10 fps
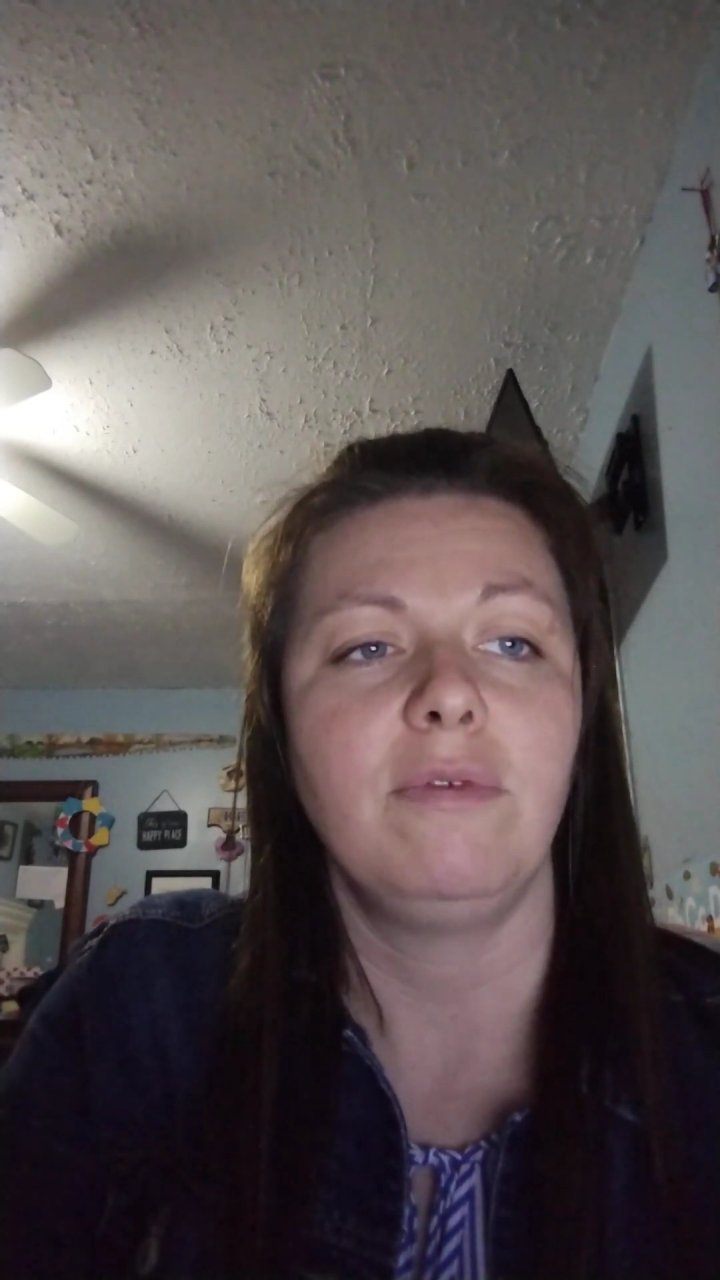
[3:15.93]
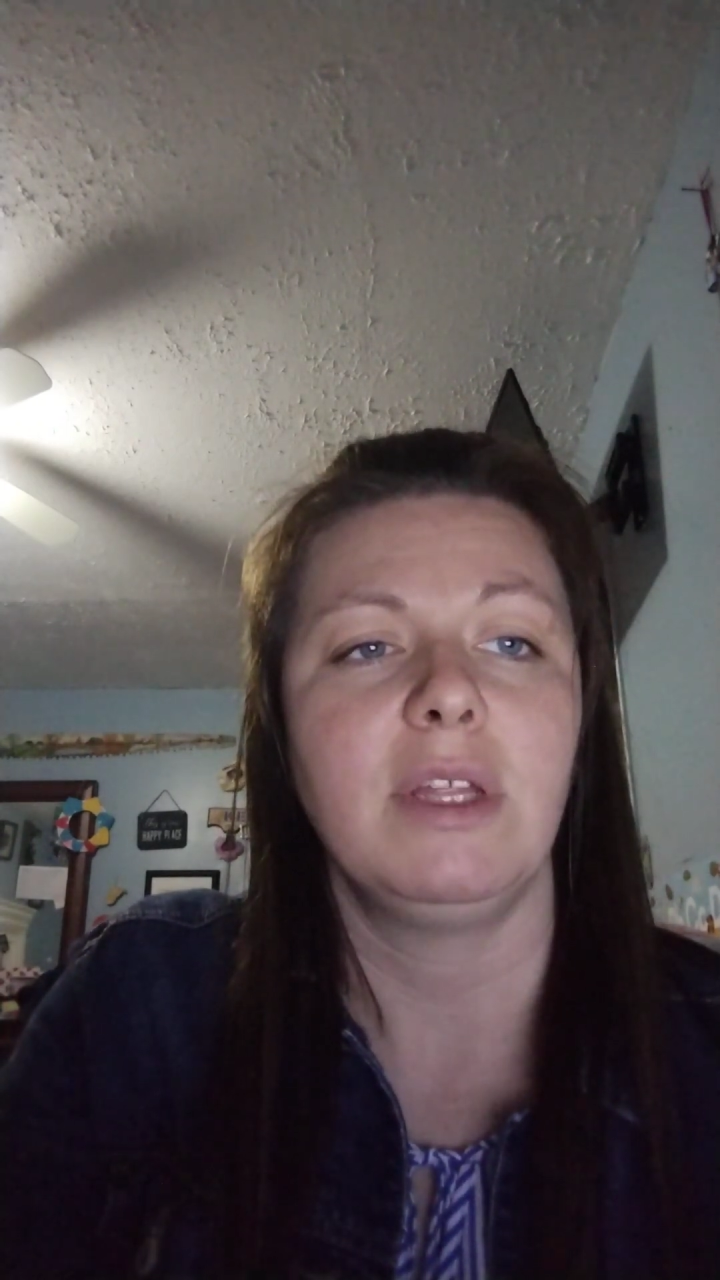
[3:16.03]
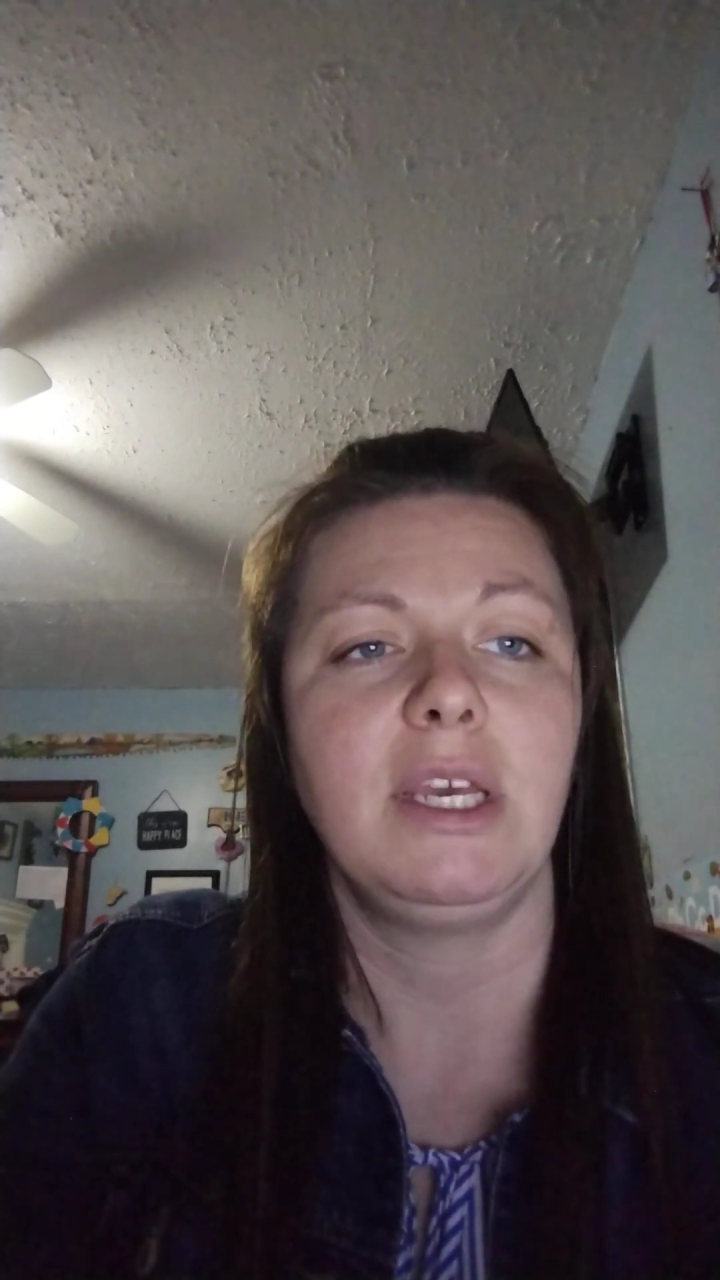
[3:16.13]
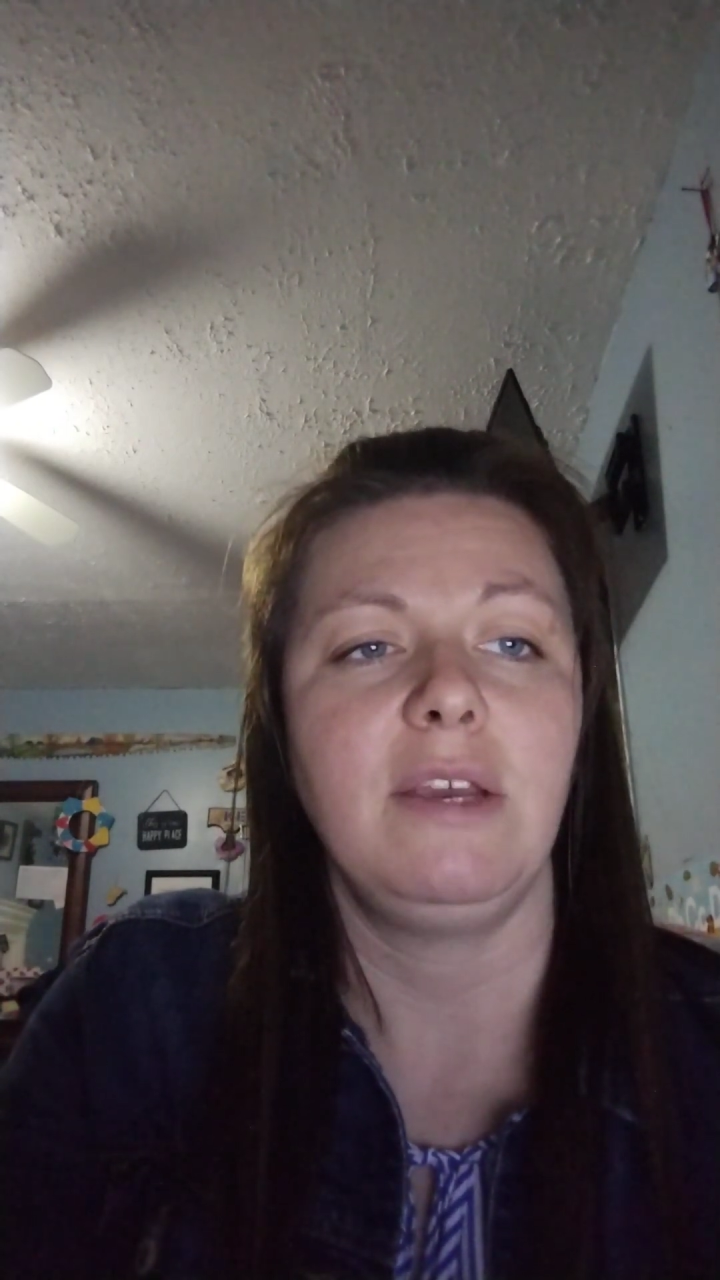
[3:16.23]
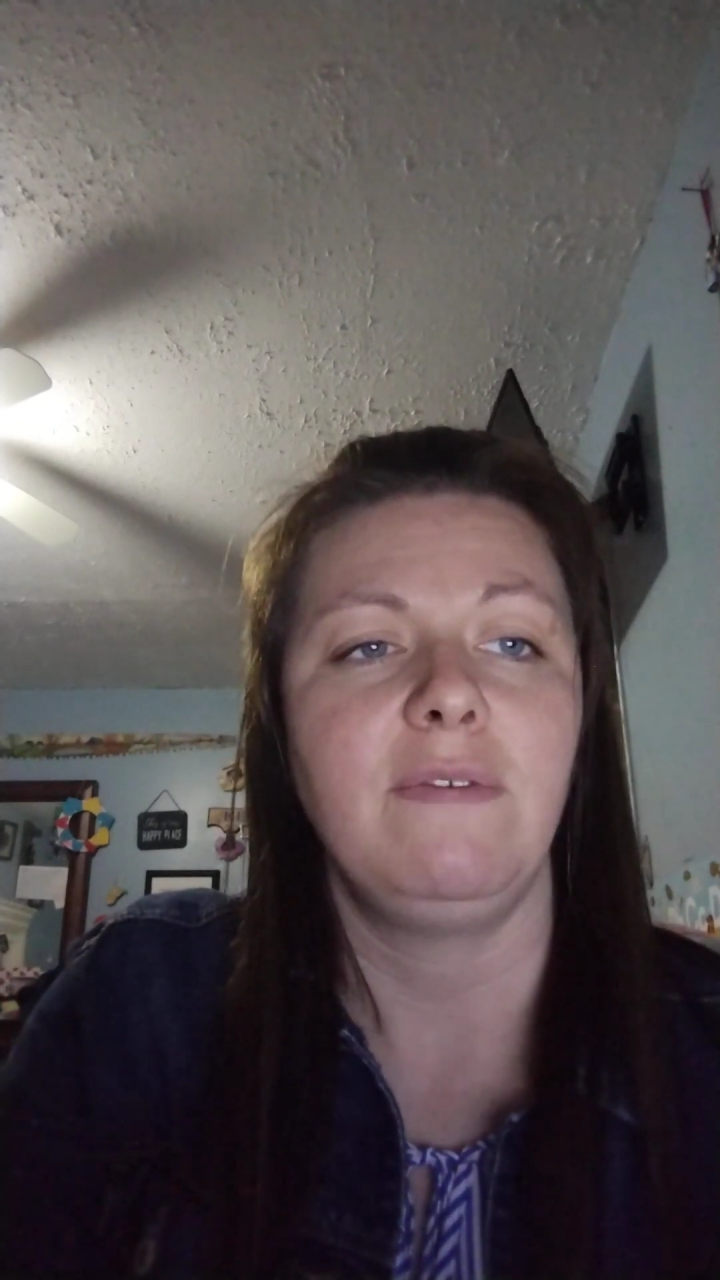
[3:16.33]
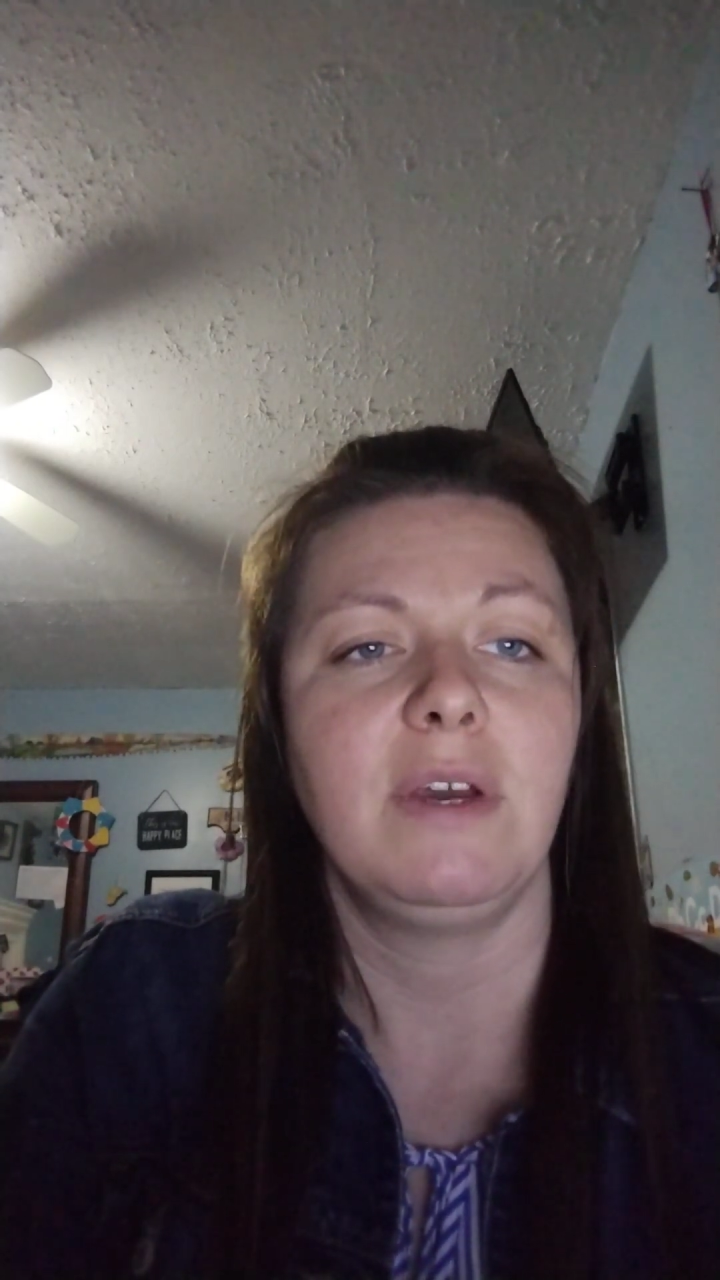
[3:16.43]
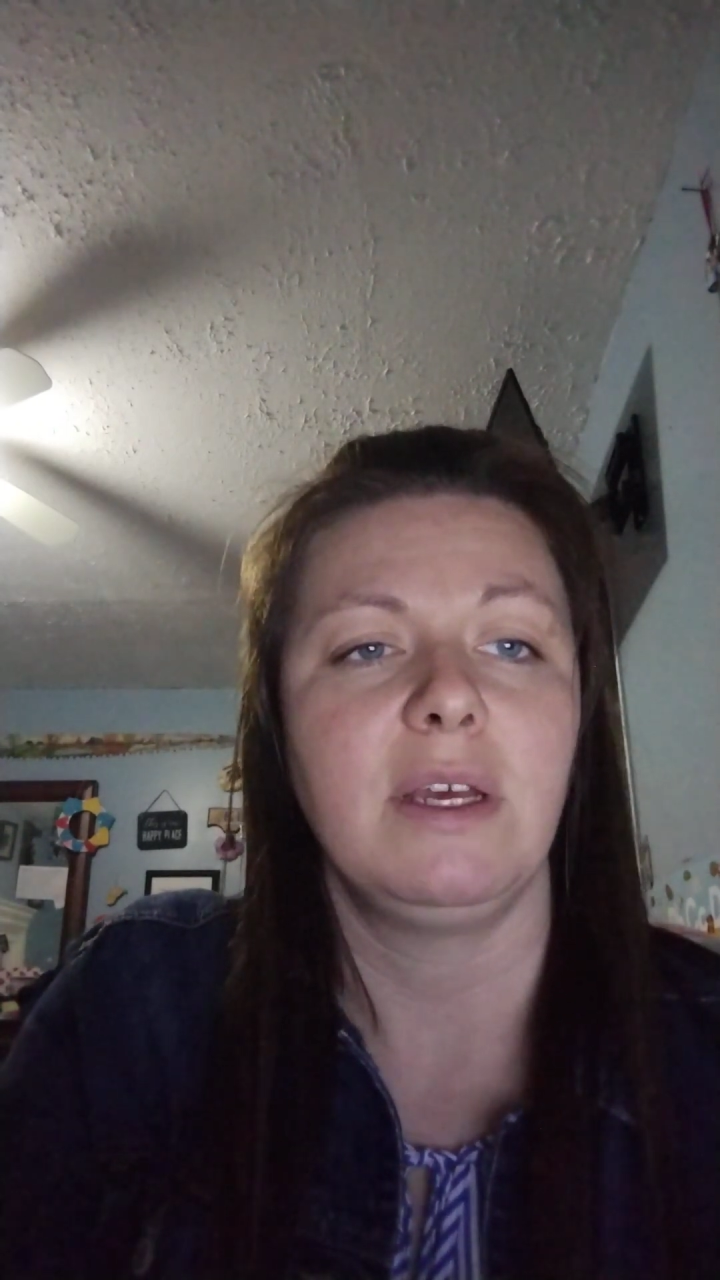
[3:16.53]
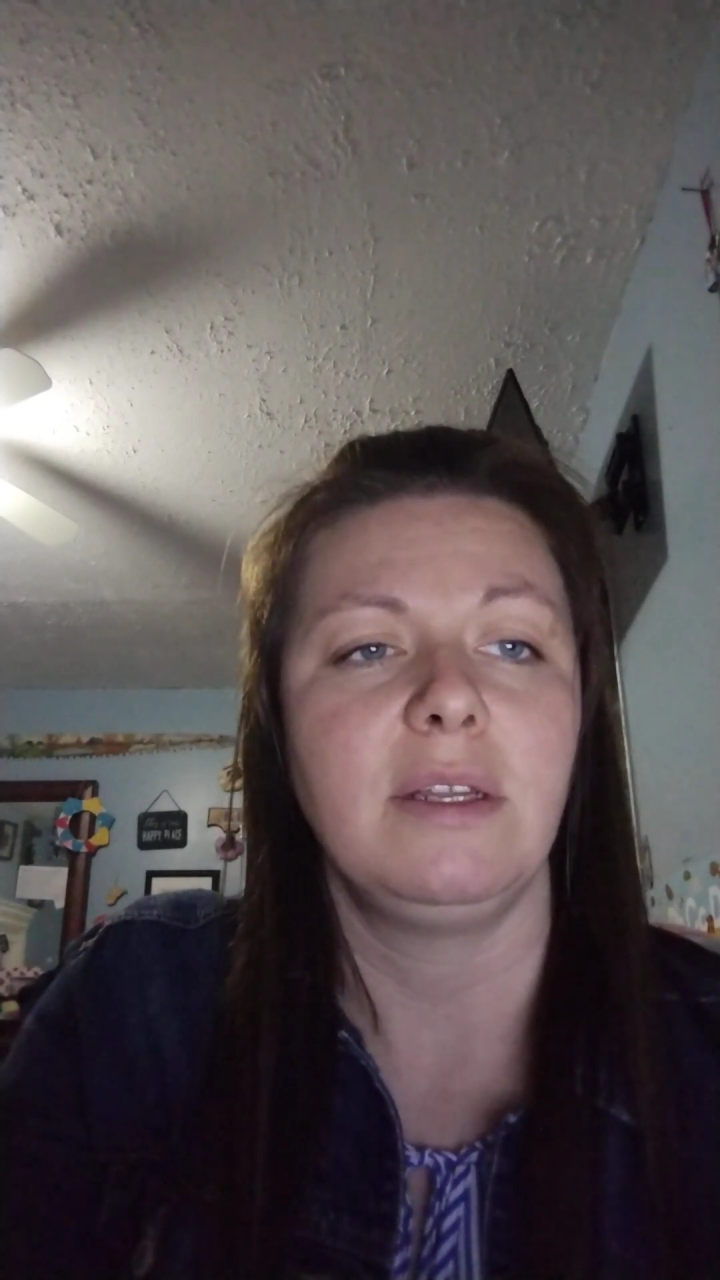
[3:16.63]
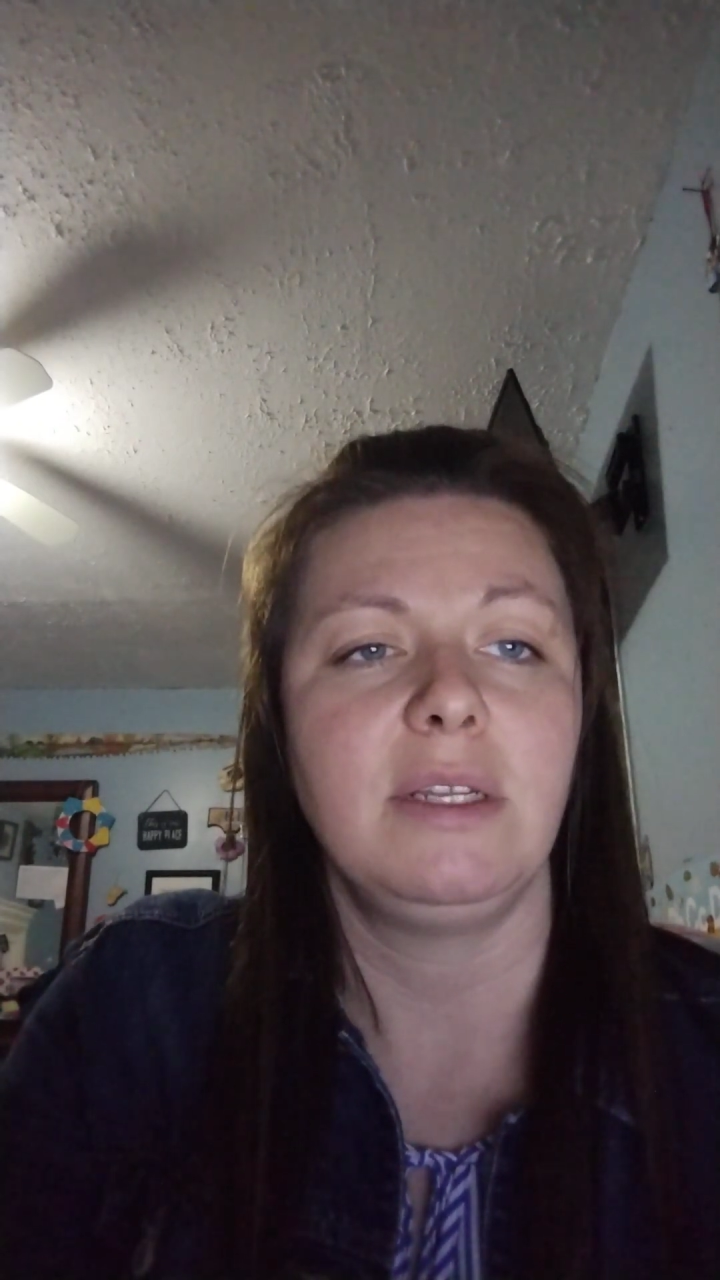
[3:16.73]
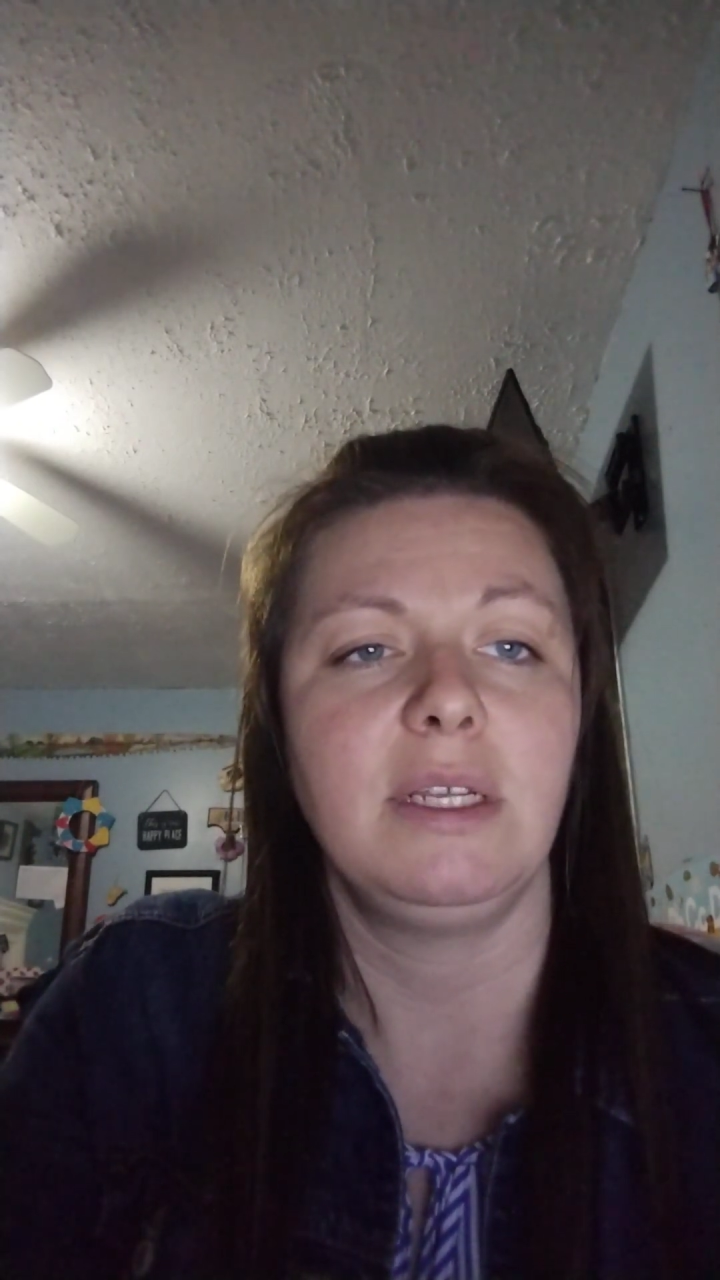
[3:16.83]
really
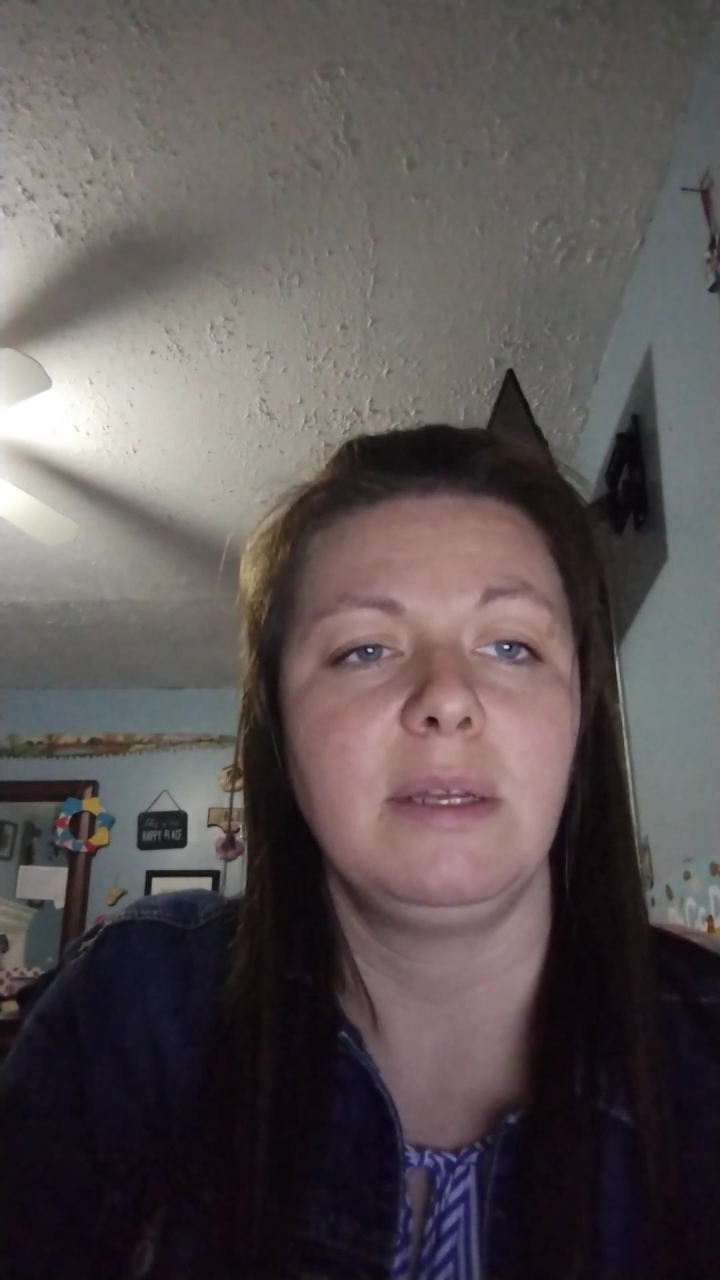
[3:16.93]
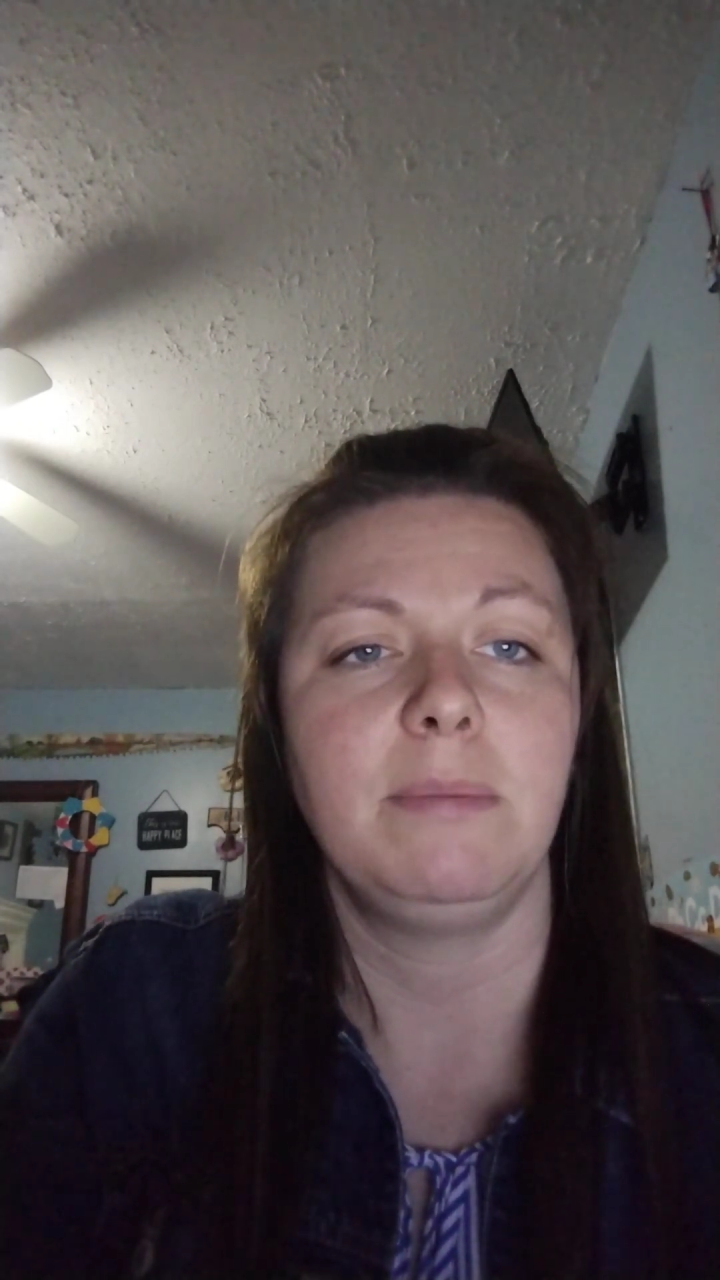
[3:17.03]
find